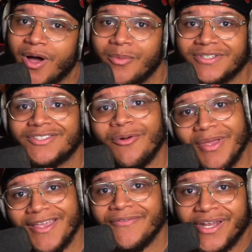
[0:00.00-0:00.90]
I want to start
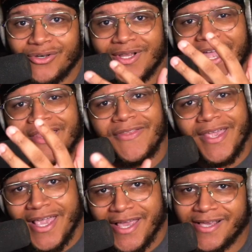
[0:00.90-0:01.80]
making videos like
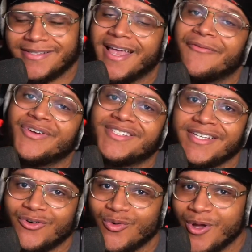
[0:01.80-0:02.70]
these every
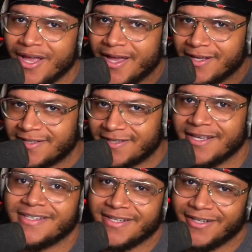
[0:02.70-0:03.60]
single
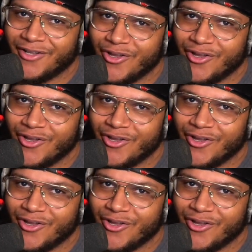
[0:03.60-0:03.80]
season.